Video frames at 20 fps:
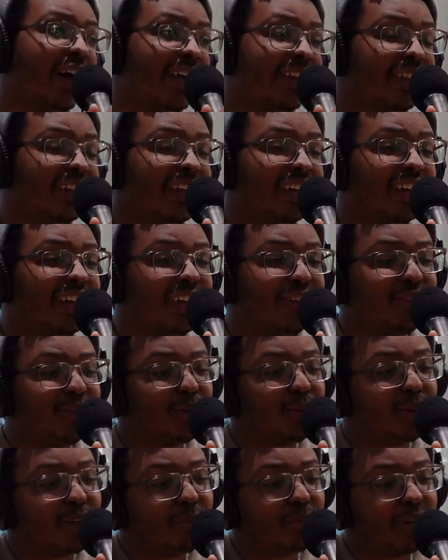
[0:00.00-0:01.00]
I think if you
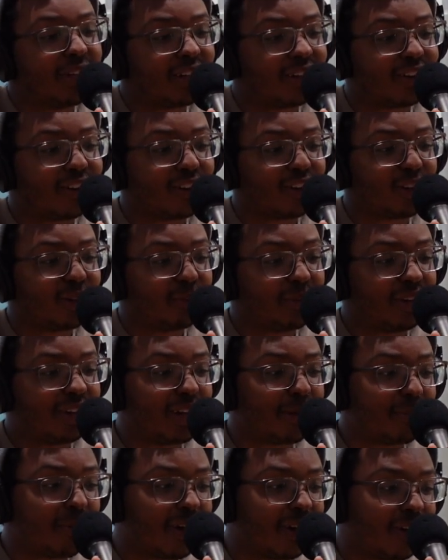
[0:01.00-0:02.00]
want to make an argument
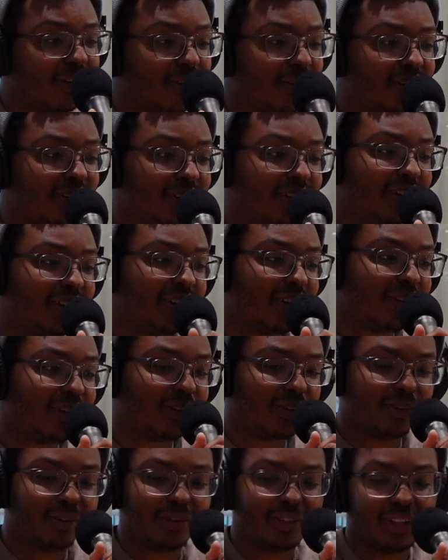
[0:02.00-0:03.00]
about, you
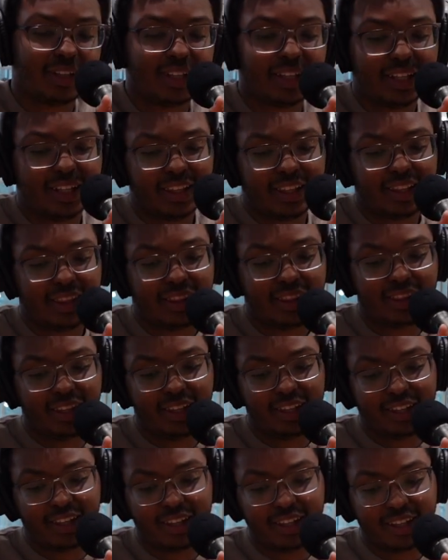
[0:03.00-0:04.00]
know,
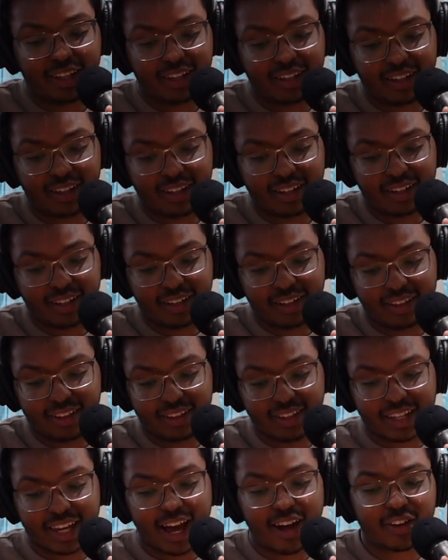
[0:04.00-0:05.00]
the
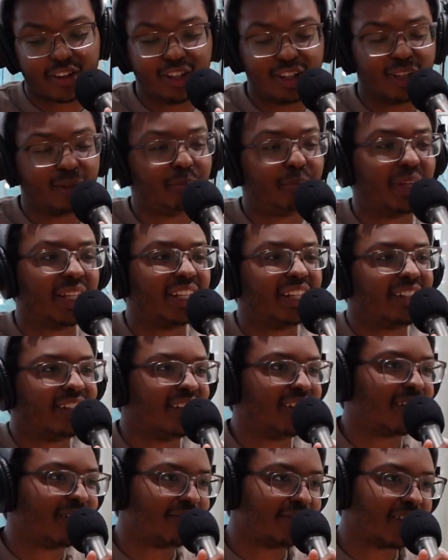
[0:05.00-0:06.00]

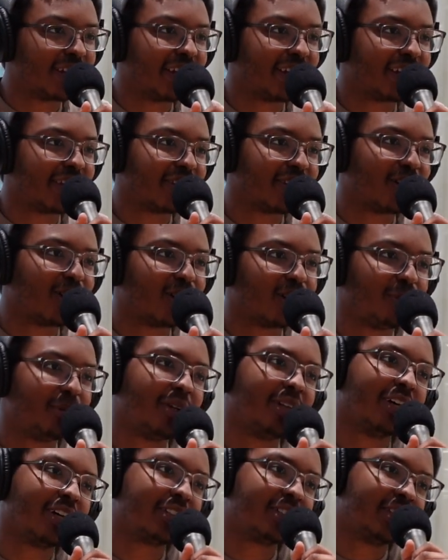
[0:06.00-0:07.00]
calculability of, like, the harm
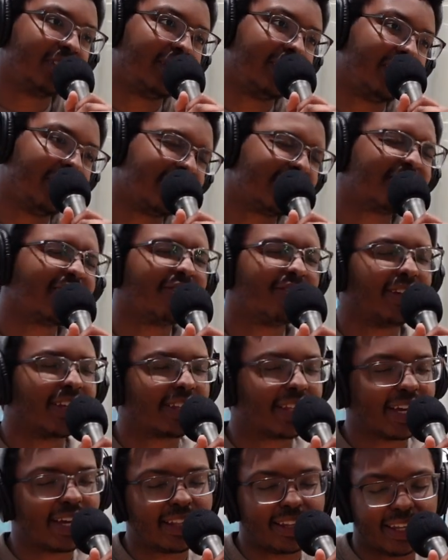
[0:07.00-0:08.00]
reduction and stuff like
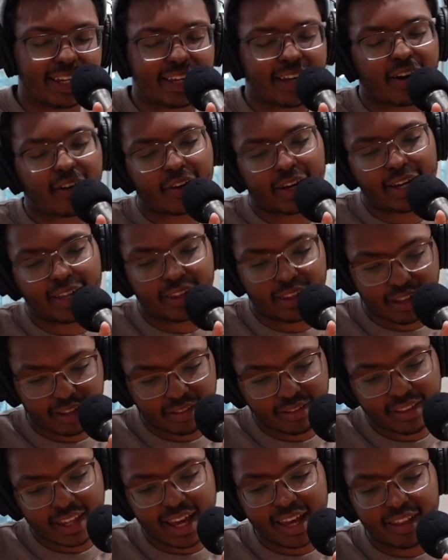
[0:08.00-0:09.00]
that, like, okay,
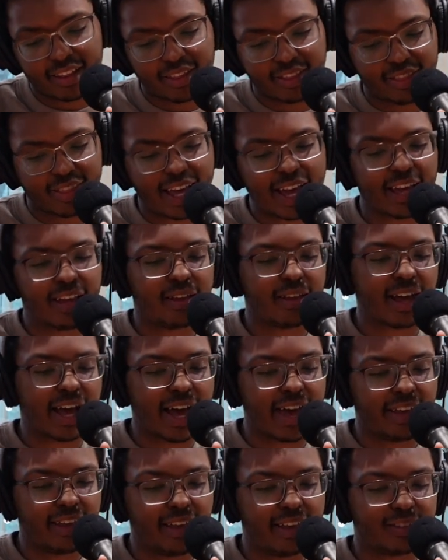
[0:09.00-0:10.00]
that
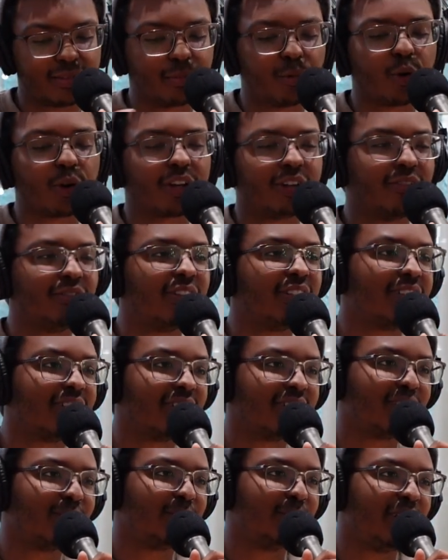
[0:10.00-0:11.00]
is more convincing
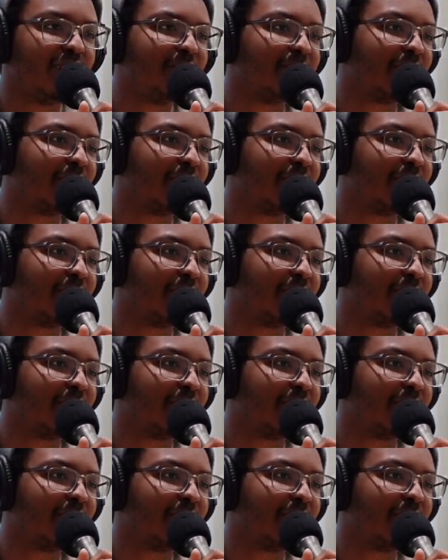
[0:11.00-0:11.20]
to me.